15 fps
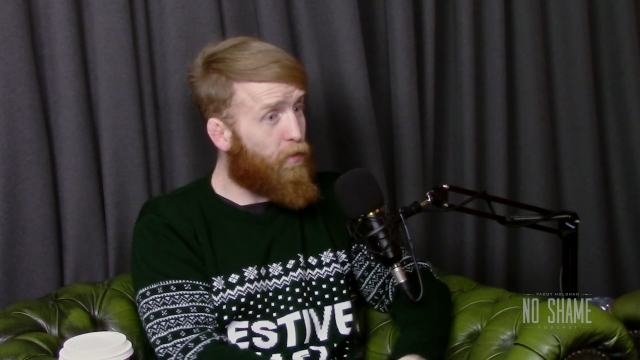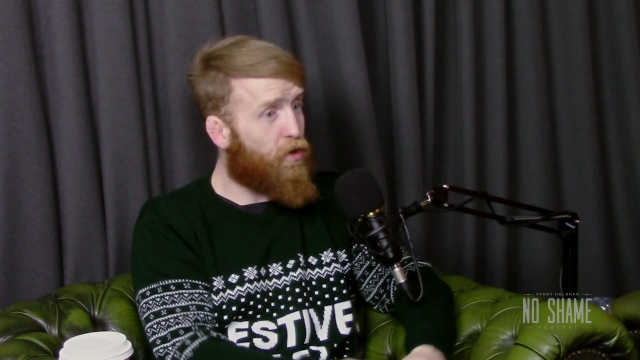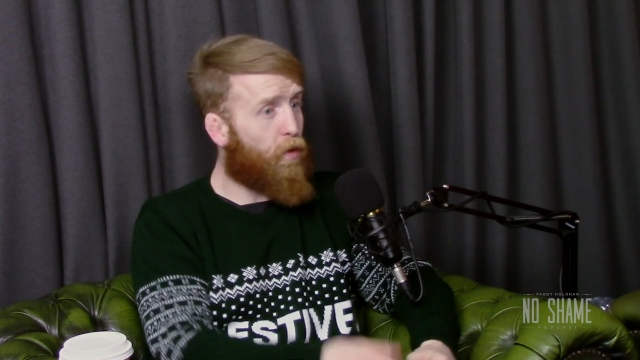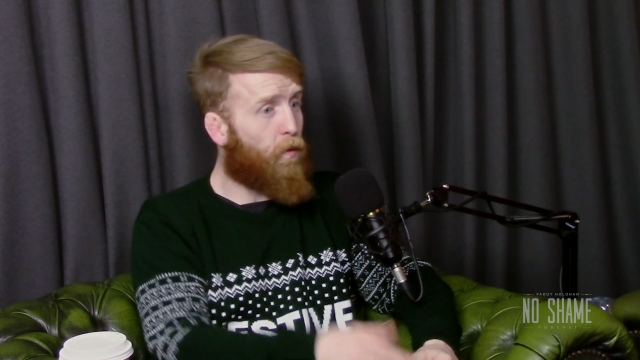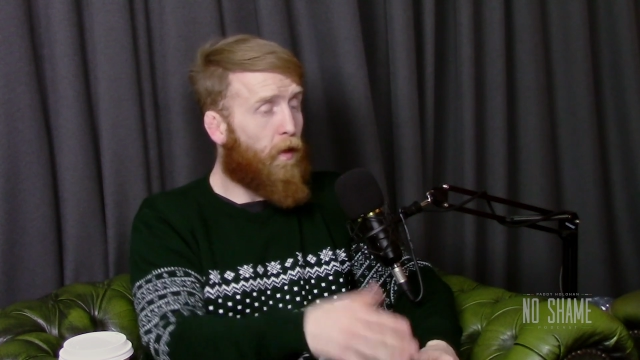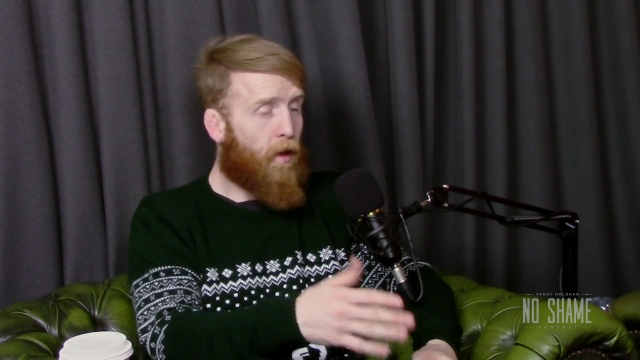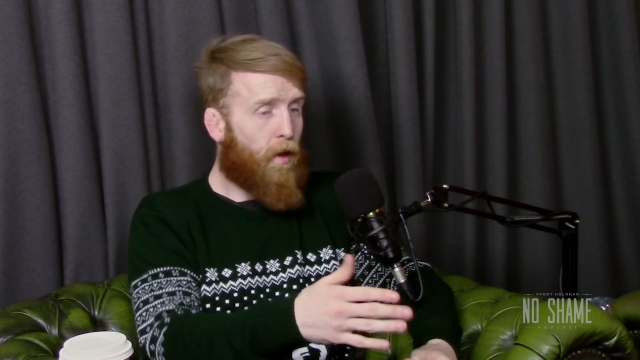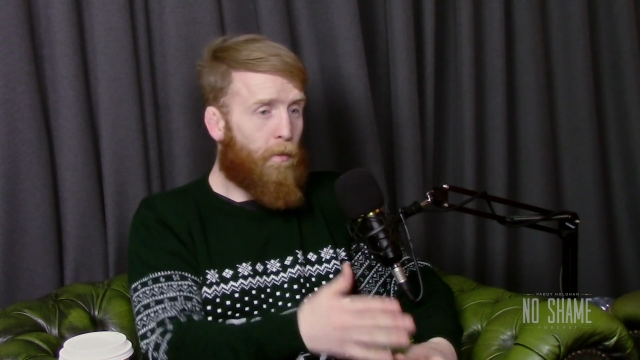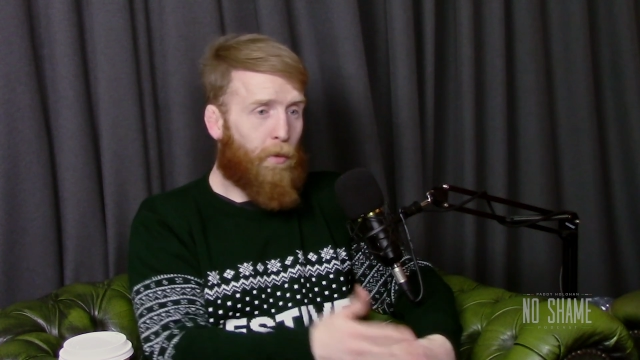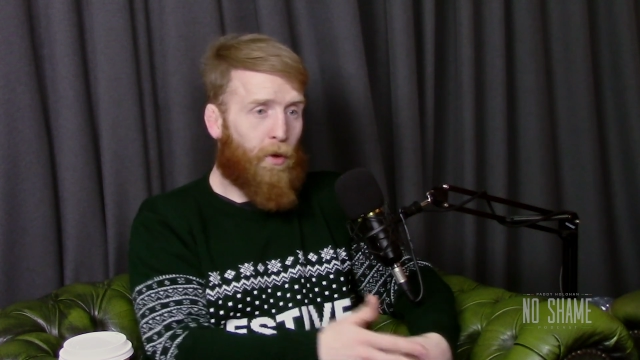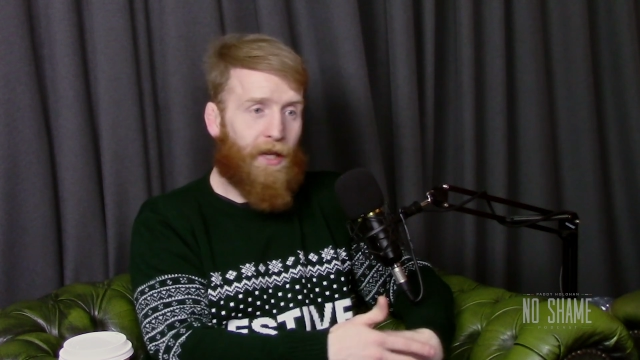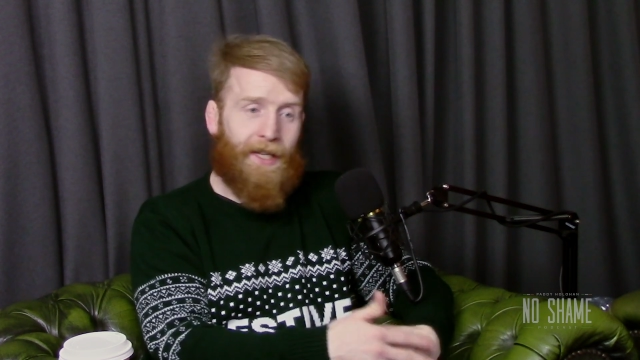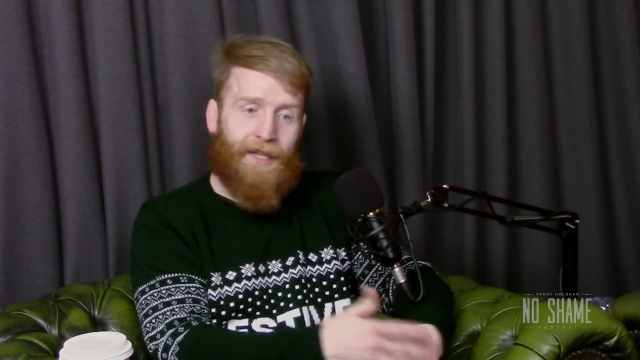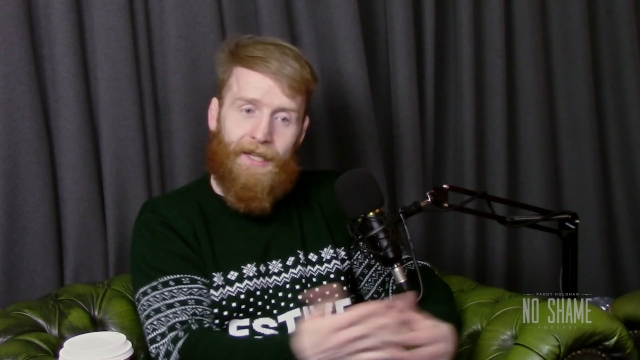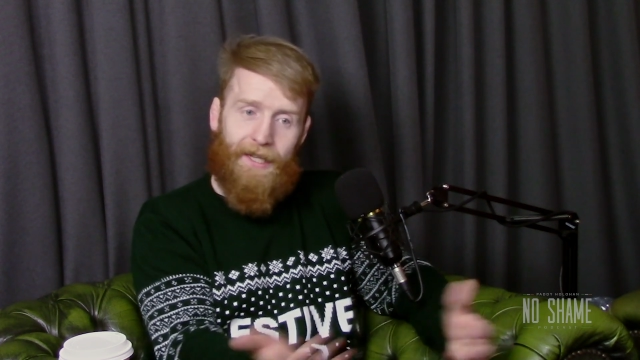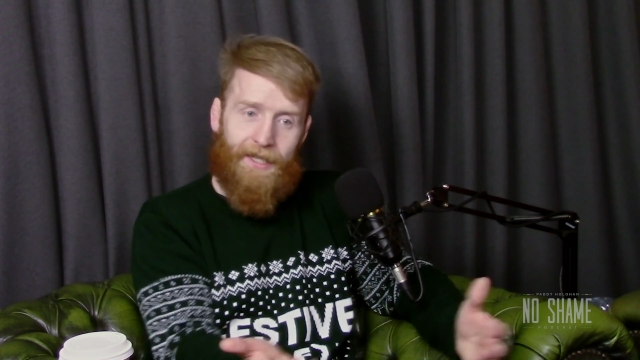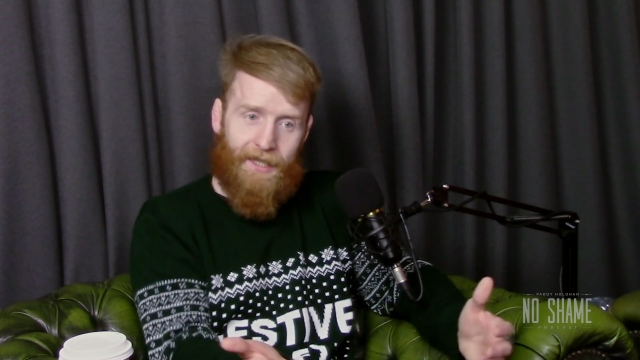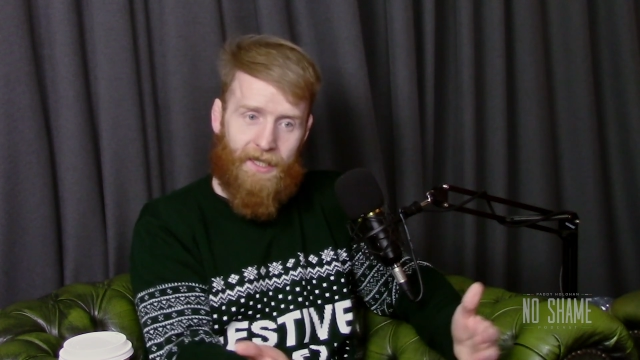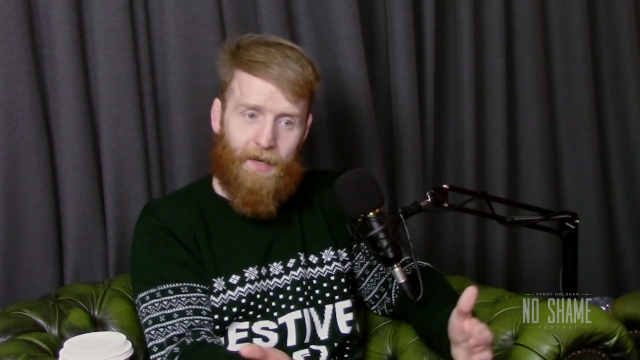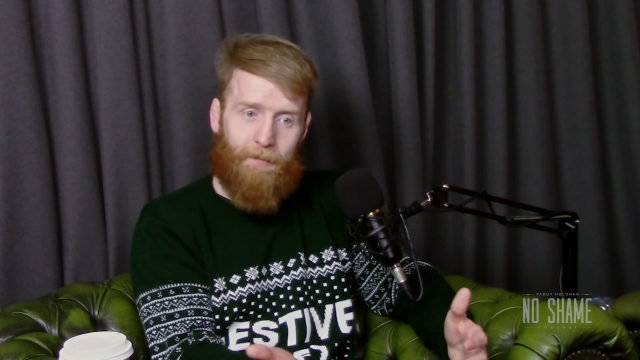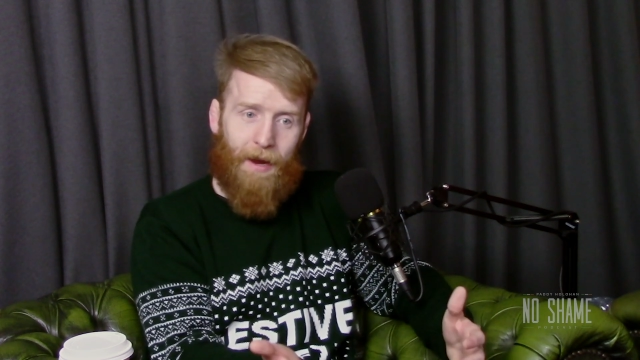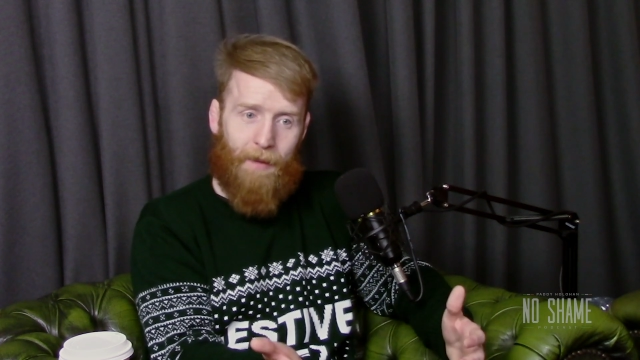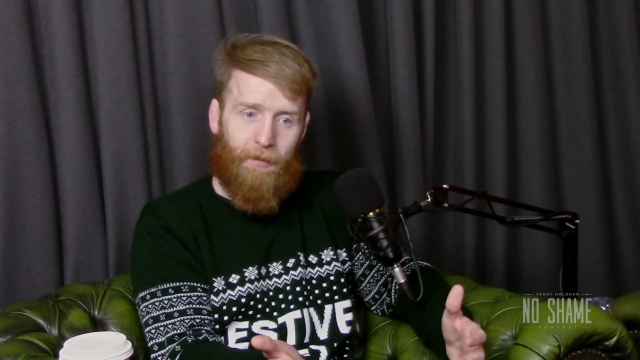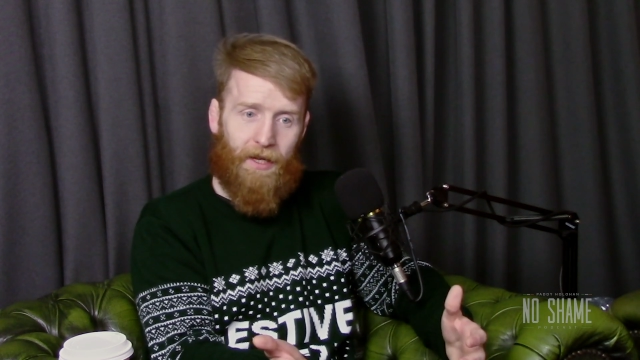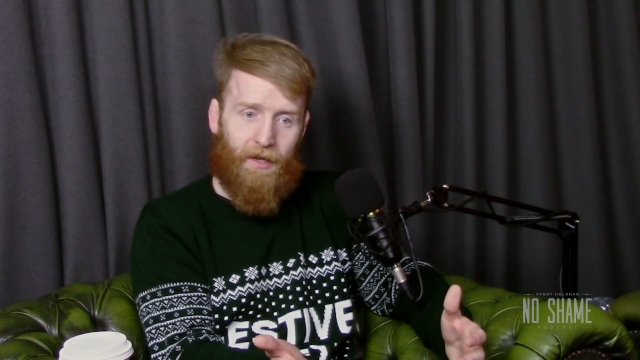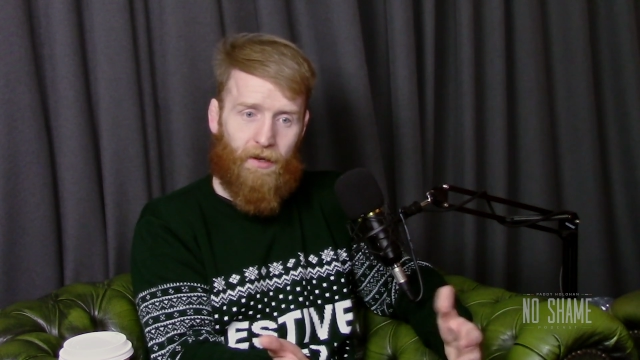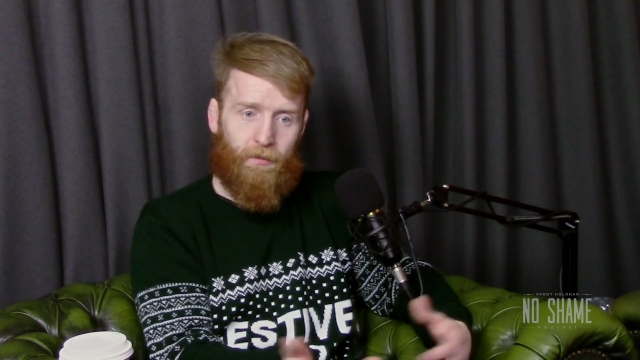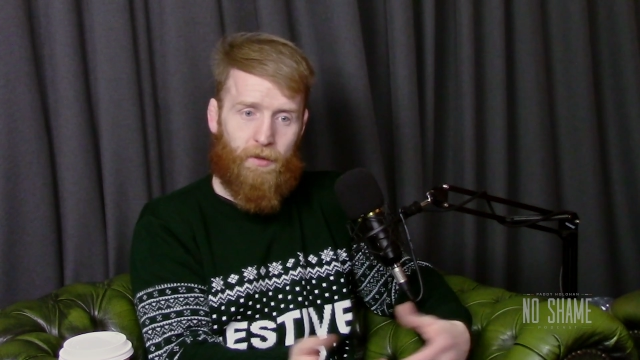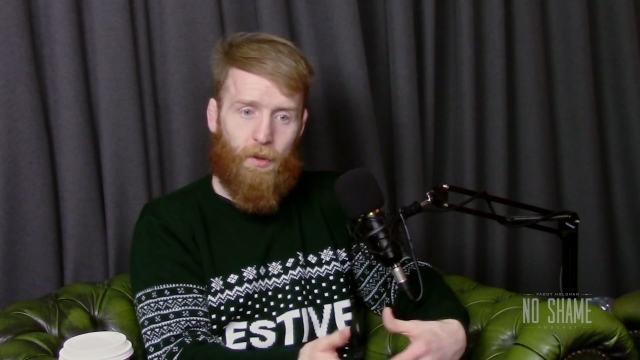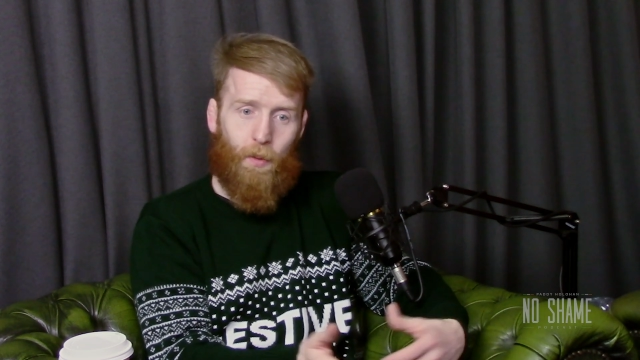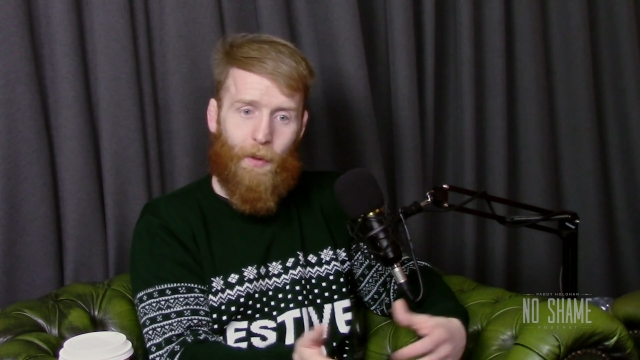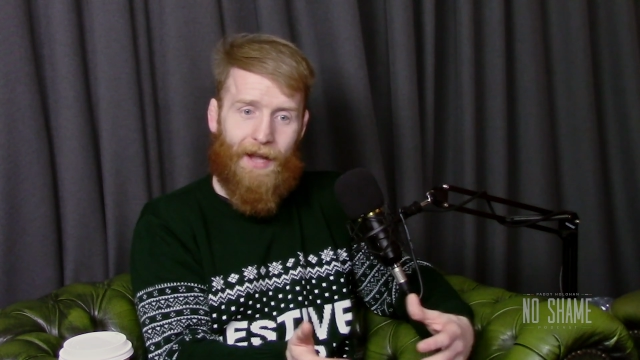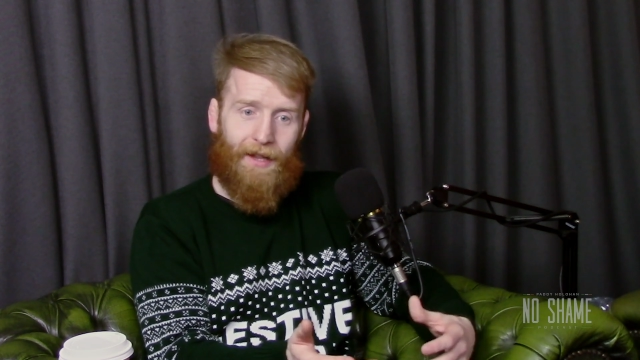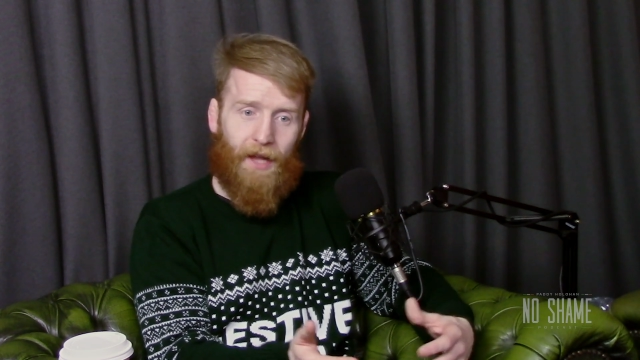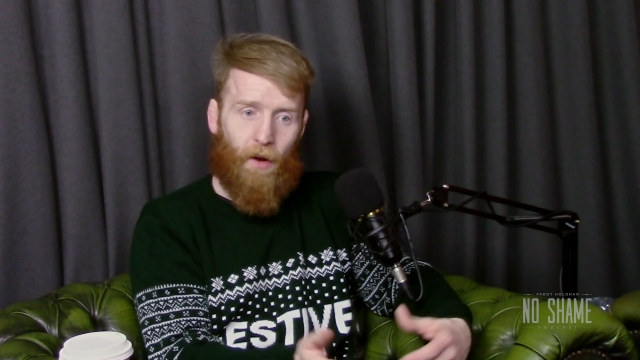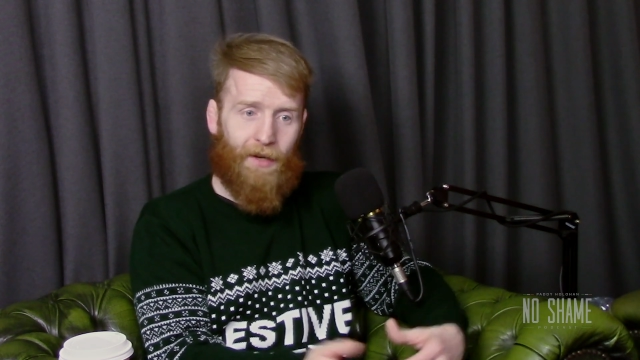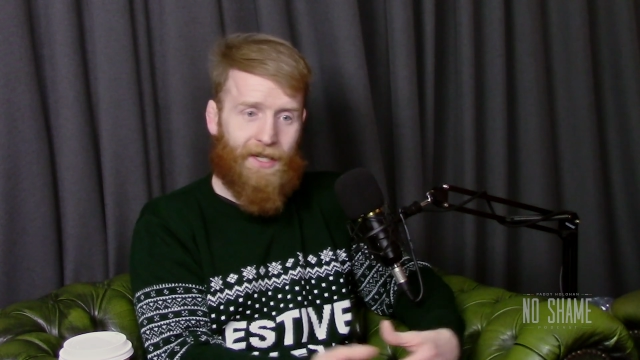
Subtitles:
So, but he did this as a memory to them. So he went down.